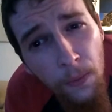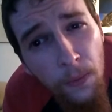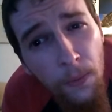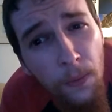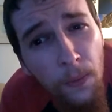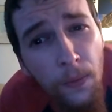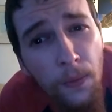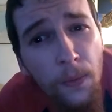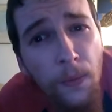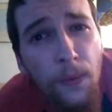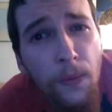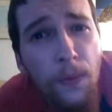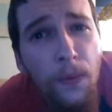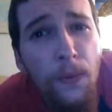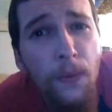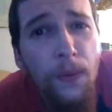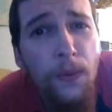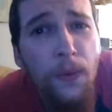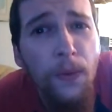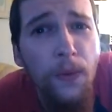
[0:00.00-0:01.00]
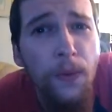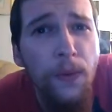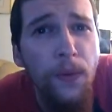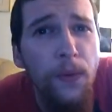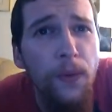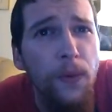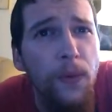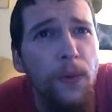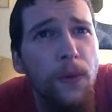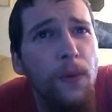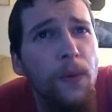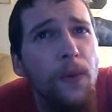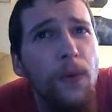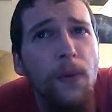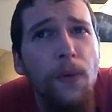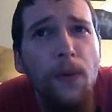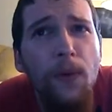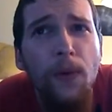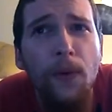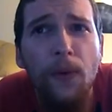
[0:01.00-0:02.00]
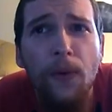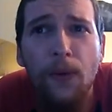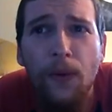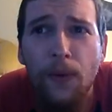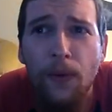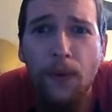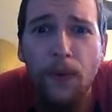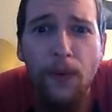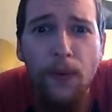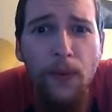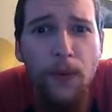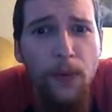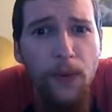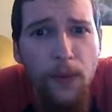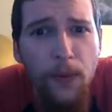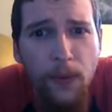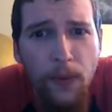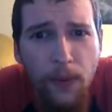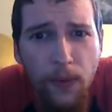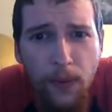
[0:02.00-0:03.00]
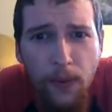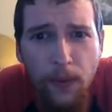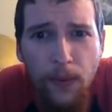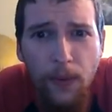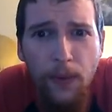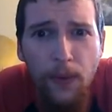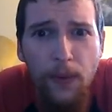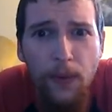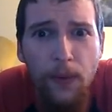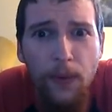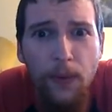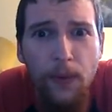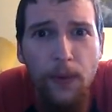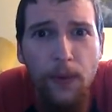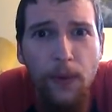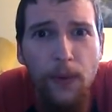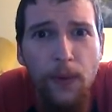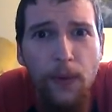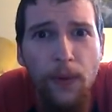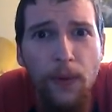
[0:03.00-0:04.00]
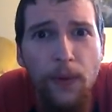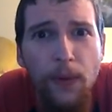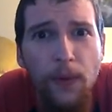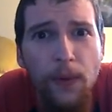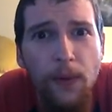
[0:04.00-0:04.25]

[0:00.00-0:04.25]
(silence)